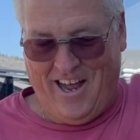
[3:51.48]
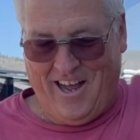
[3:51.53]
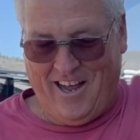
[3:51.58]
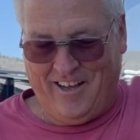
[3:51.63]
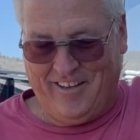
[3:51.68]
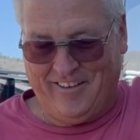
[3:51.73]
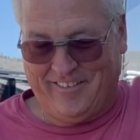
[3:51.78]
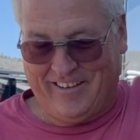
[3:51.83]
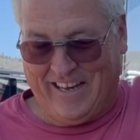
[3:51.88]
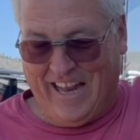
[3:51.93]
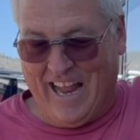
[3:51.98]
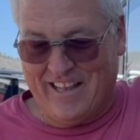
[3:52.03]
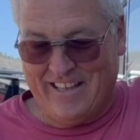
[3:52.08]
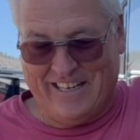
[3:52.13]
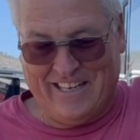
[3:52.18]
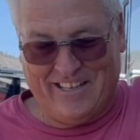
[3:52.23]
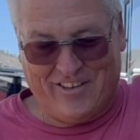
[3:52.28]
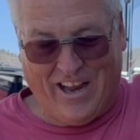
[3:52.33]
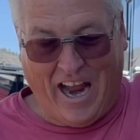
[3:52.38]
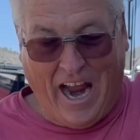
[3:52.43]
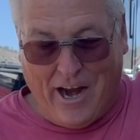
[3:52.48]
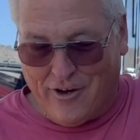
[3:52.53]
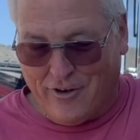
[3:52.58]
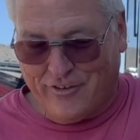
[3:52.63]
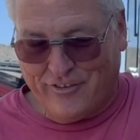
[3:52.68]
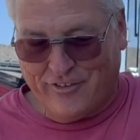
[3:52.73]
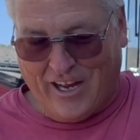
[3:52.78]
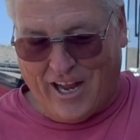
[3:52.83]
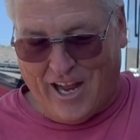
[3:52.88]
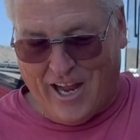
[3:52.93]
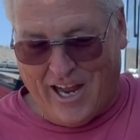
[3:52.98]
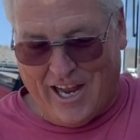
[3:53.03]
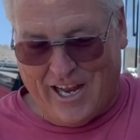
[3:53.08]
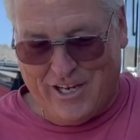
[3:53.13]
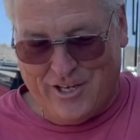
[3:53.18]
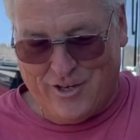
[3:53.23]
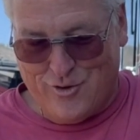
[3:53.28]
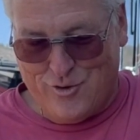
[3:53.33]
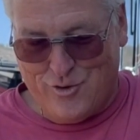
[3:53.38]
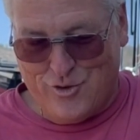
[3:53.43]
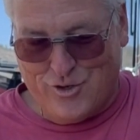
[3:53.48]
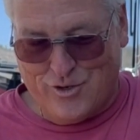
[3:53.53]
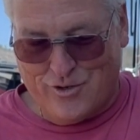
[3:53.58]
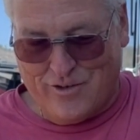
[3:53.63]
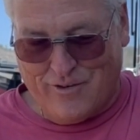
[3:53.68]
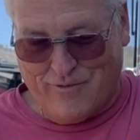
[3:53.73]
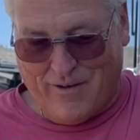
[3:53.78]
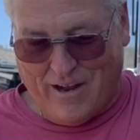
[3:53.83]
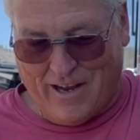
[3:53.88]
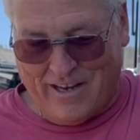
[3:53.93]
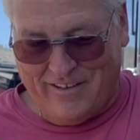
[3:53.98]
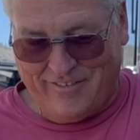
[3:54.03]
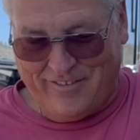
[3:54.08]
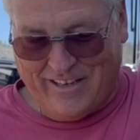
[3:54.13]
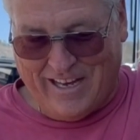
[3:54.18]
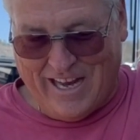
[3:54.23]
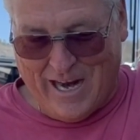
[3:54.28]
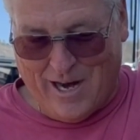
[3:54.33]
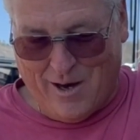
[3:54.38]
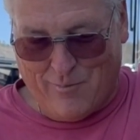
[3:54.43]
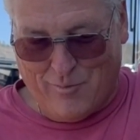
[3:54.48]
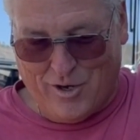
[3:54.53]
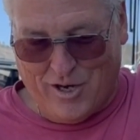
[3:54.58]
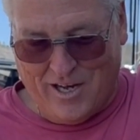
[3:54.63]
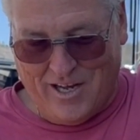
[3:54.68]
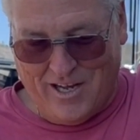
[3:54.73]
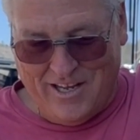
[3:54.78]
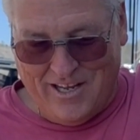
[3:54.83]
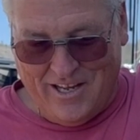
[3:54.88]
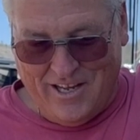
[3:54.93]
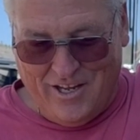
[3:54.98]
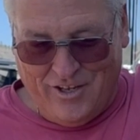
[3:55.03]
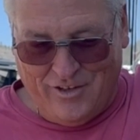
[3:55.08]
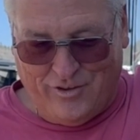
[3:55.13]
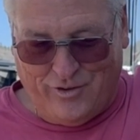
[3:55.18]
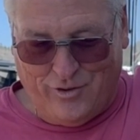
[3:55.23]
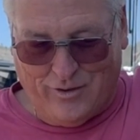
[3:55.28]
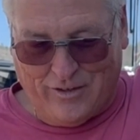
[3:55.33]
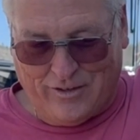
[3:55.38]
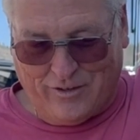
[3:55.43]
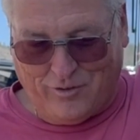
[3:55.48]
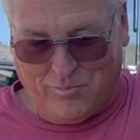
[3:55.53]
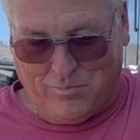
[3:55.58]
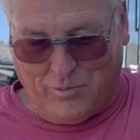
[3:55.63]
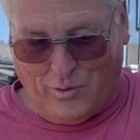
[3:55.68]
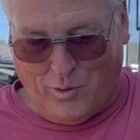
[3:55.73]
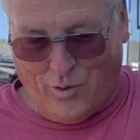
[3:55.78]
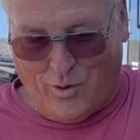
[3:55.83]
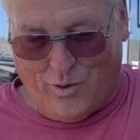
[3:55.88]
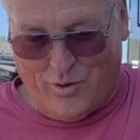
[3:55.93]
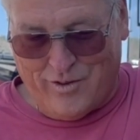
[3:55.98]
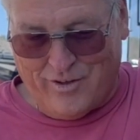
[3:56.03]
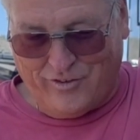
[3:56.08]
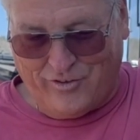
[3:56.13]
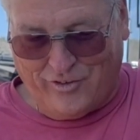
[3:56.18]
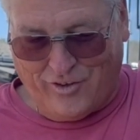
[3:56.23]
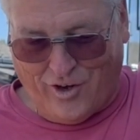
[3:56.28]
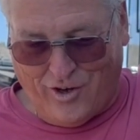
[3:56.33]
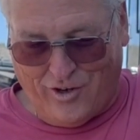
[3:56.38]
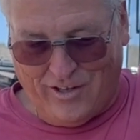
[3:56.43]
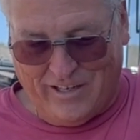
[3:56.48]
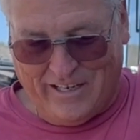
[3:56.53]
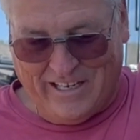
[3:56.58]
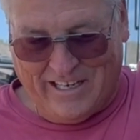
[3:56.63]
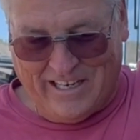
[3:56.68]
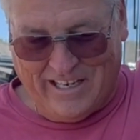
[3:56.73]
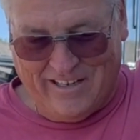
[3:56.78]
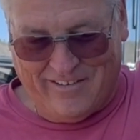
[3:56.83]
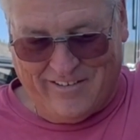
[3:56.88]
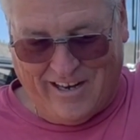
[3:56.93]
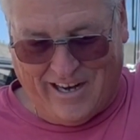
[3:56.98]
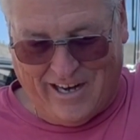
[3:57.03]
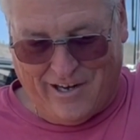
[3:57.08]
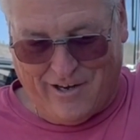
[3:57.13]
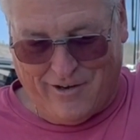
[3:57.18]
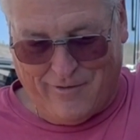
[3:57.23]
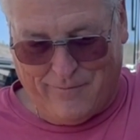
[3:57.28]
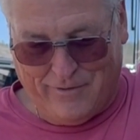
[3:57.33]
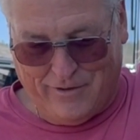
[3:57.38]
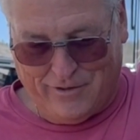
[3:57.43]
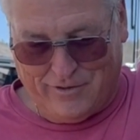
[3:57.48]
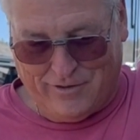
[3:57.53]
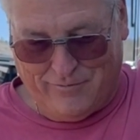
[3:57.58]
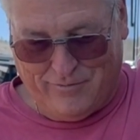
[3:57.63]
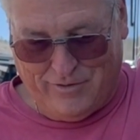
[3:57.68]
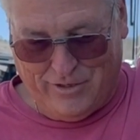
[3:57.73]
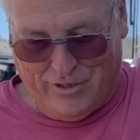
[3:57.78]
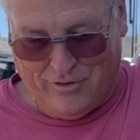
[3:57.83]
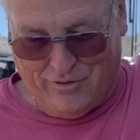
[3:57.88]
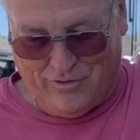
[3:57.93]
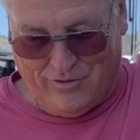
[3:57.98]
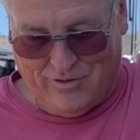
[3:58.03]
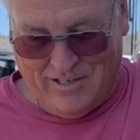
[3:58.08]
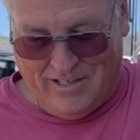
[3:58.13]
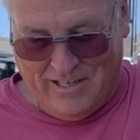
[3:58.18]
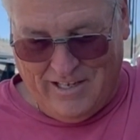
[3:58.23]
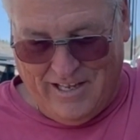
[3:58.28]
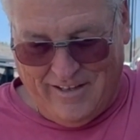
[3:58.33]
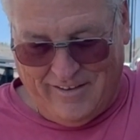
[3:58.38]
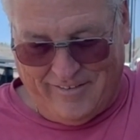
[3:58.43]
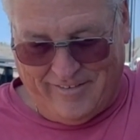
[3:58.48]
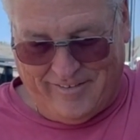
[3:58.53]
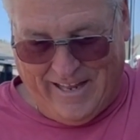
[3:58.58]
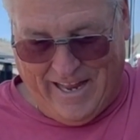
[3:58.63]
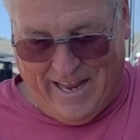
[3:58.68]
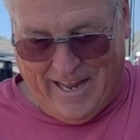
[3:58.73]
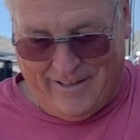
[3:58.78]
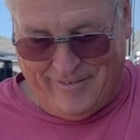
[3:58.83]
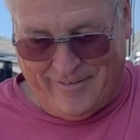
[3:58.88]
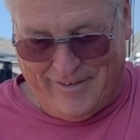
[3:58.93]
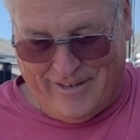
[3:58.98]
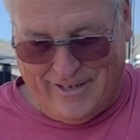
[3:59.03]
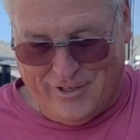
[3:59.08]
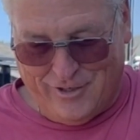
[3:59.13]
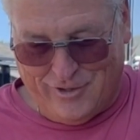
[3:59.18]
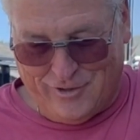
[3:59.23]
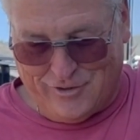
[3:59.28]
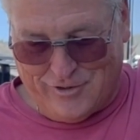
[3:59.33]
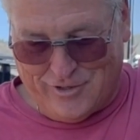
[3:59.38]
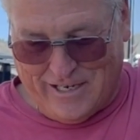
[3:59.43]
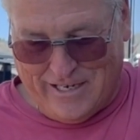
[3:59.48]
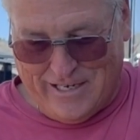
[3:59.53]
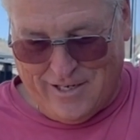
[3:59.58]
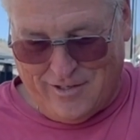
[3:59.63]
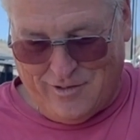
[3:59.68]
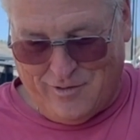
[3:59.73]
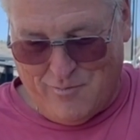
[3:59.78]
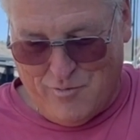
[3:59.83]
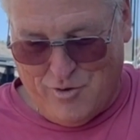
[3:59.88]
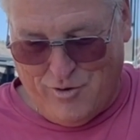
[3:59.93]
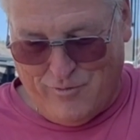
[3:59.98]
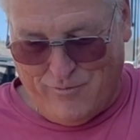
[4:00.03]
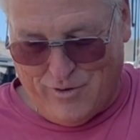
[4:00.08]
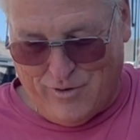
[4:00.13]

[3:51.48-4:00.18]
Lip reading: Scan the entire sky, use your device camera to explore the Starlink entire field of view. Stand still, try not to move your